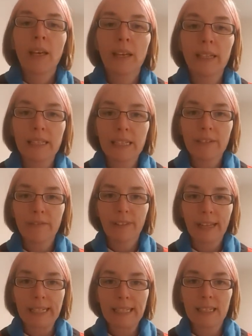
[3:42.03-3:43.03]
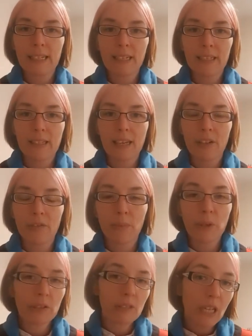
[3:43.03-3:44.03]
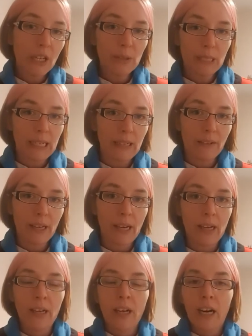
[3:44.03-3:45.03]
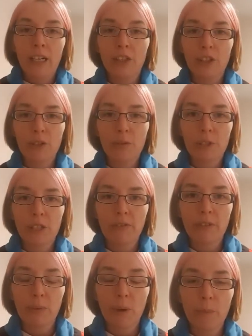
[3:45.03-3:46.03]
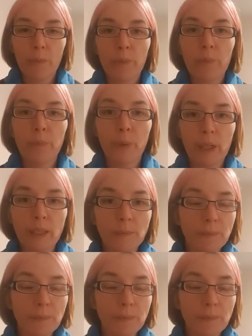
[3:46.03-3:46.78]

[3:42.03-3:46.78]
it inflates itself, but there's loads out there and choose whichever you want. But